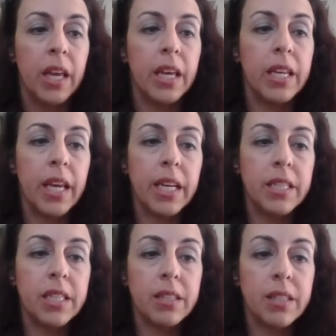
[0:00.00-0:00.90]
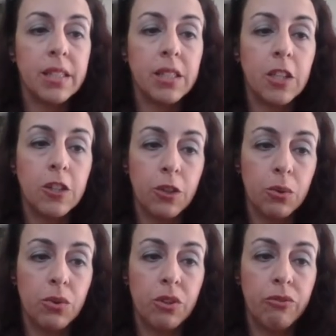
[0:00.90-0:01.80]
In
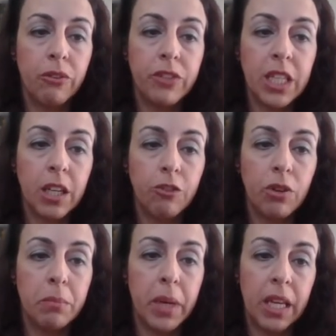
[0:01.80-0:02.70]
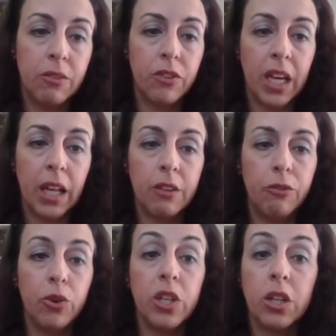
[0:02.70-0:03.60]
1862, the 1,500 men of the
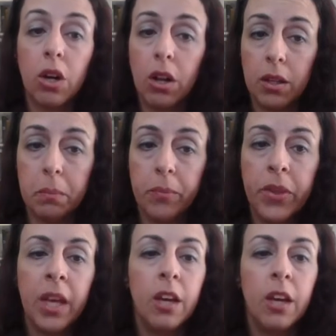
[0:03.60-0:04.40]
California Column,